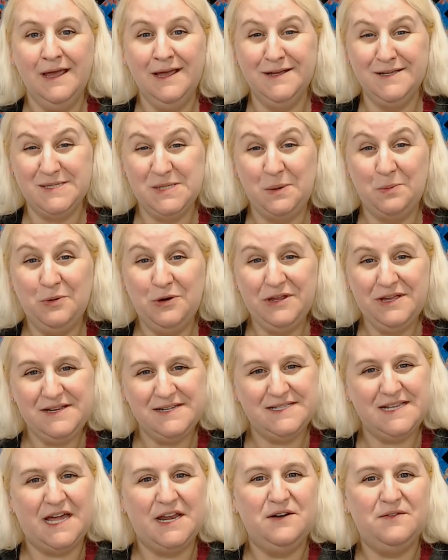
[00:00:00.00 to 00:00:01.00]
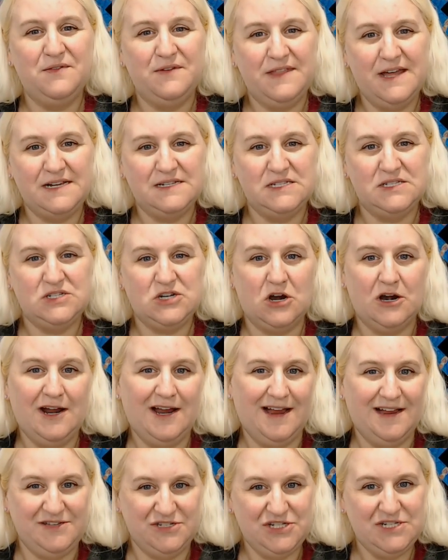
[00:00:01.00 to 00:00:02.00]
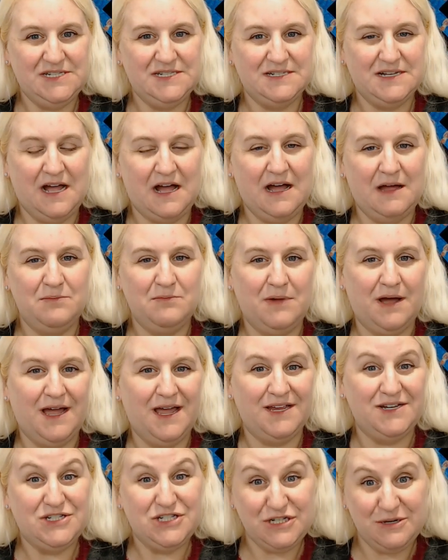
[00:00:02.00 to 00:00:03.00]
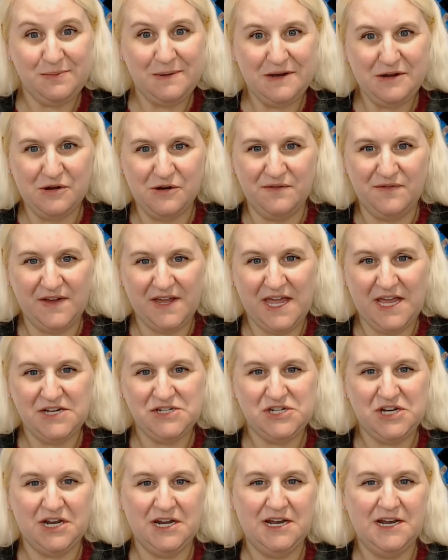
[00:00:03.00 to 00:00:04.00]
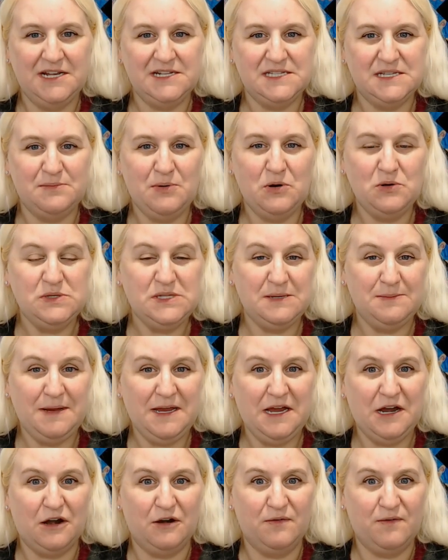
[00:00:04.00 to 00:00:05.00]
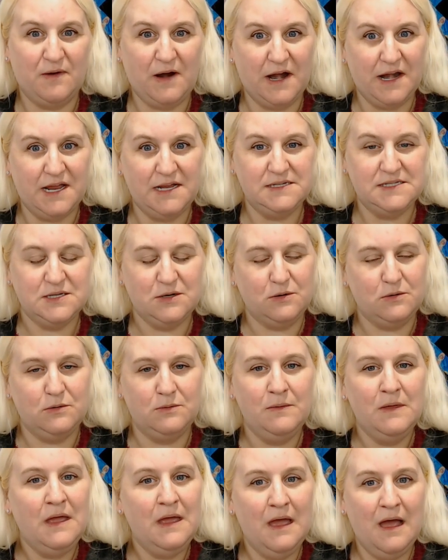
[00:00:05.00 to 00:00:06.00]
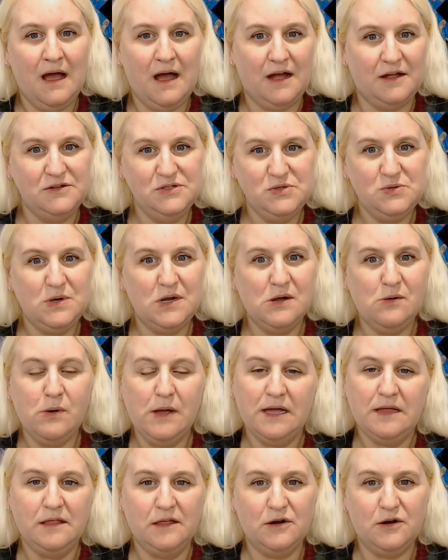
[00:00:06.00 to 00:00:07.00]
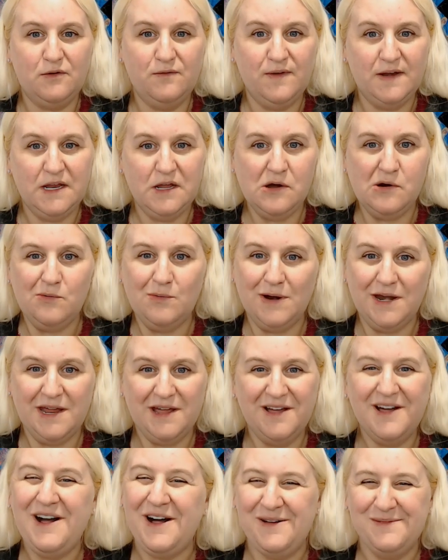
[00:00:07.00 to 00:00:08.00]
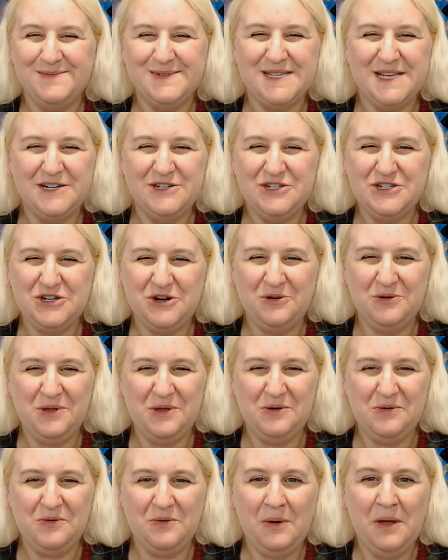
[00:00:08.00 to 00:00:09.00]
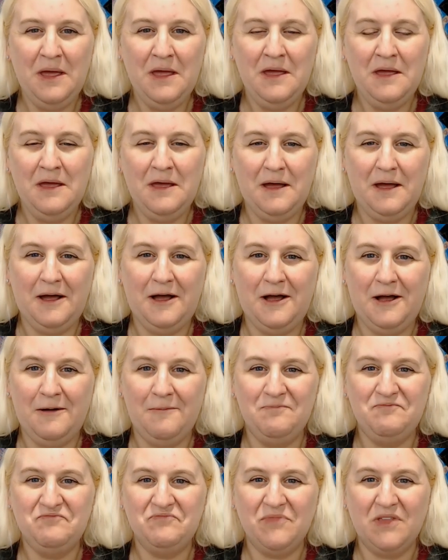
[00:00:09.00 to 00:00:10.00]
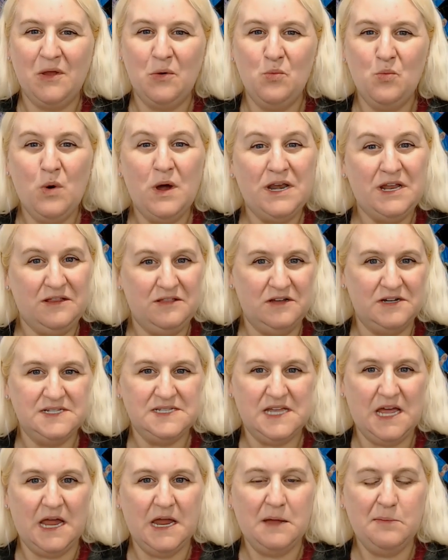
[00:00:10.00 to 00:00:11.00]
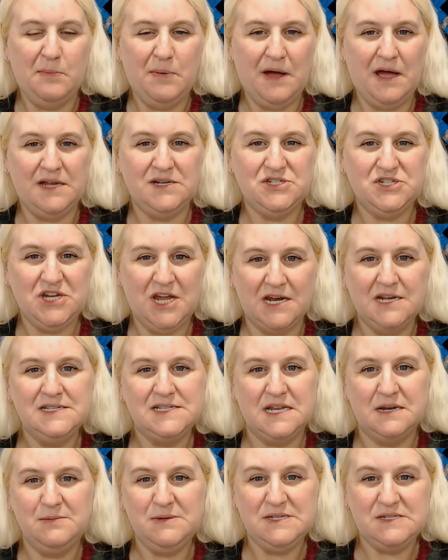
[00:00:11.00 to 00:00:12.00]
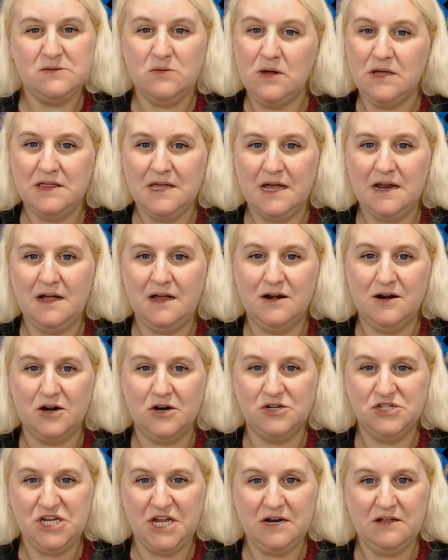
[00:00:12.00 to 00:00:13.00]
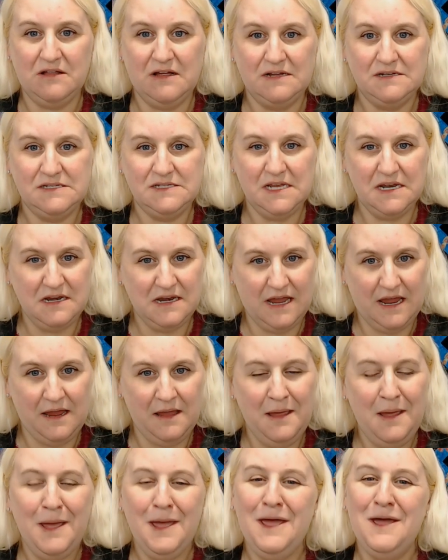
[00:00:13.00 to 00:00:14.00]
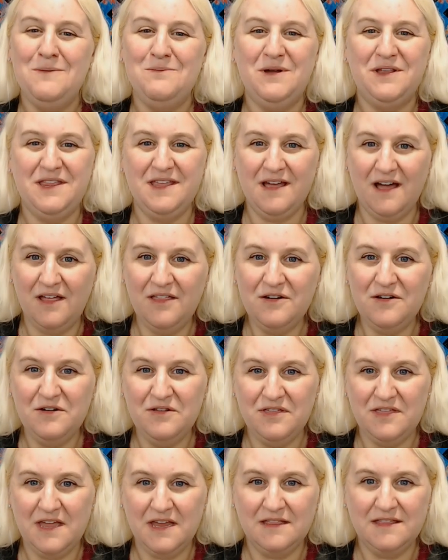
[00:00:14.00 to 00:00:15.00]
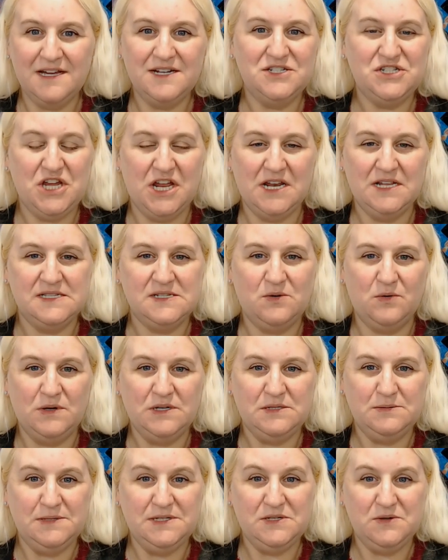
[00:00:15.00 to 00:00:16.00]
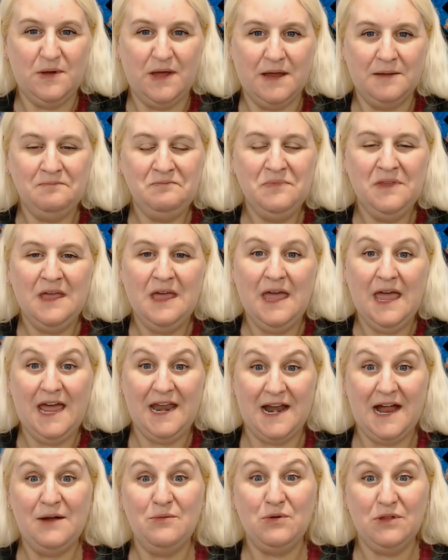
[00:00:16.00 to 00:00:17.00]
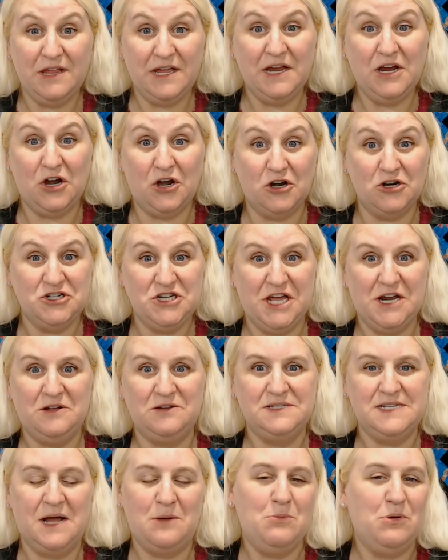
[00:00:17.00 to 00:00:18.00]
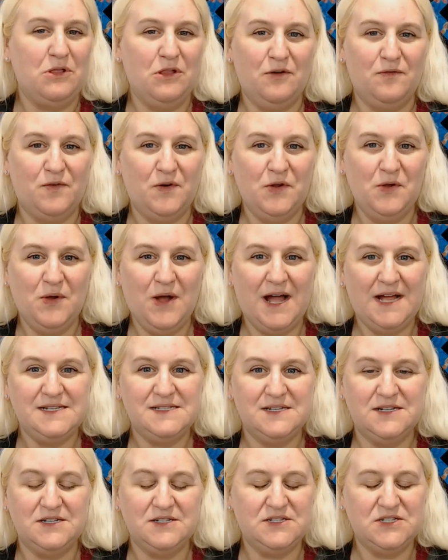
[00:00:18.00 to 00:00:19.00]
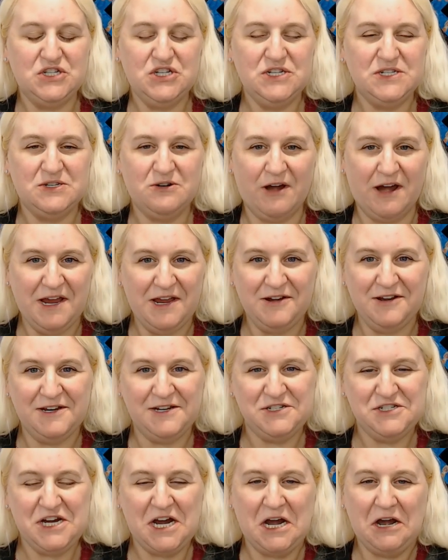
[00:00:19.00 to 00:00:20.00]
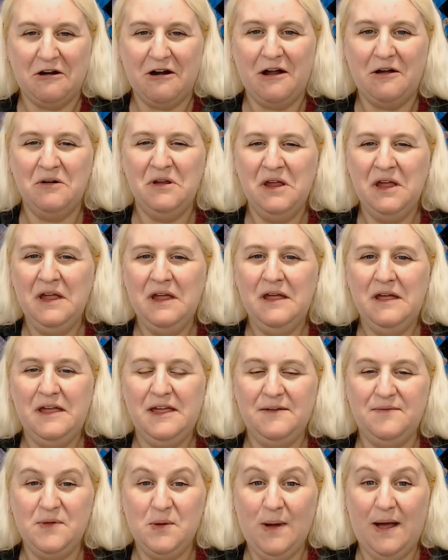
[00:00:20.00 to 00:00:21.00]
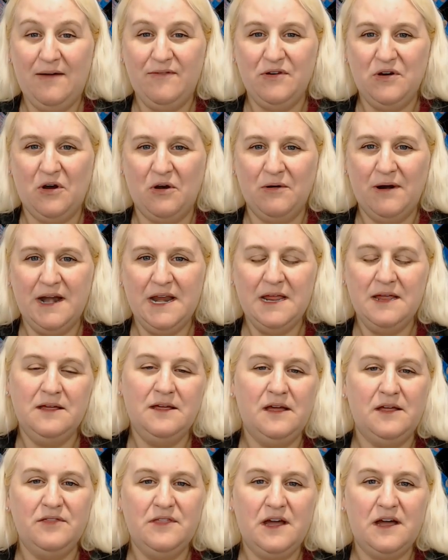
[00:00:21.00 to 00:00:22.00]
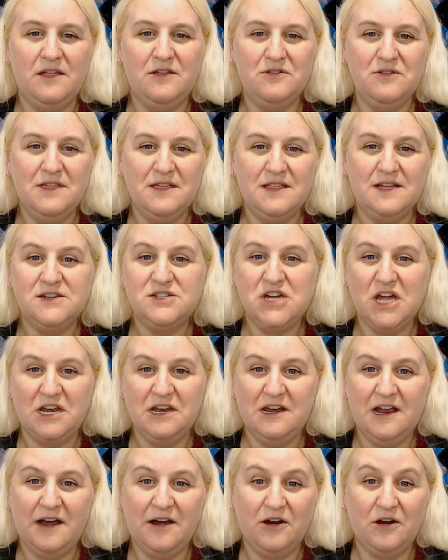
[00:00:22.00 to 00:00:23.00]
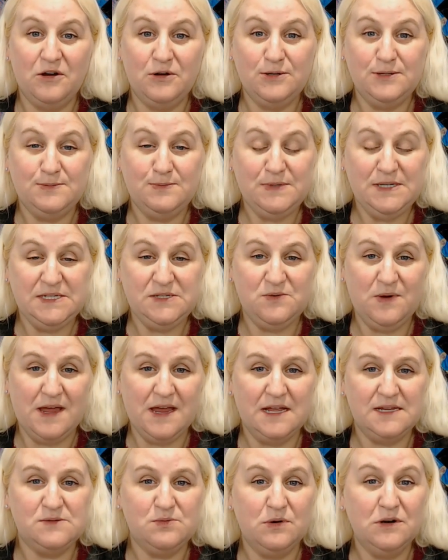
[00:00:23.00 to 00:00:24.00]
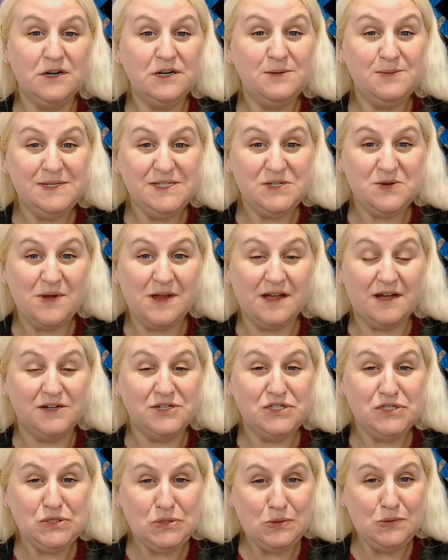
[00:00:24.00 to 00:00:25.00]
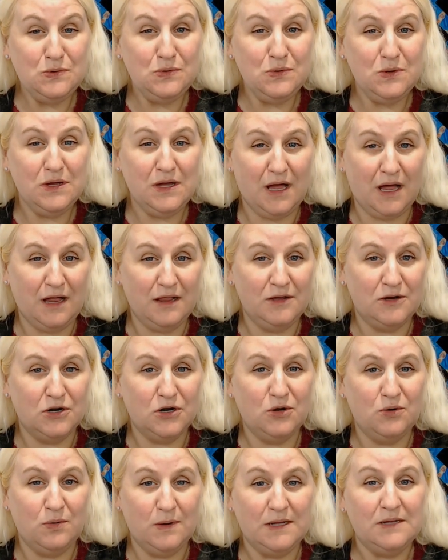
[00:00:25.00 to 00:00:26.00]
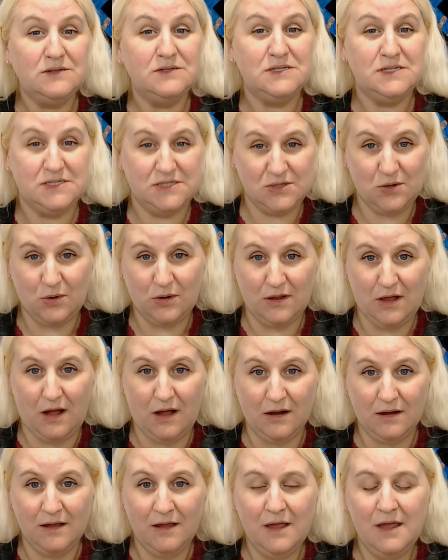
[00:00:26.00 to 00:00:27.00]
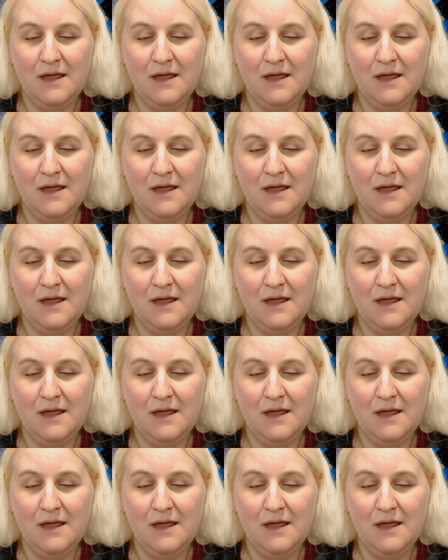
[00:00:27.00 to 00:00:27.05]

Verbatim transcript: So I'm really excited for that to start. I just got my shipping notification and it's supposed to be here Friday. So I'll do a quick little video when it comes and show you um, what it looks like. But Shannon's going to be sewing that on her channel on Sunday. But the other thing that Shannon's going to be doing, and I will link her channel down below for you guys because she's great. You need to check her out if you haven't already. The other thing that Shannon and I are going to be doing is we're going to be doing a two color quilt sew along.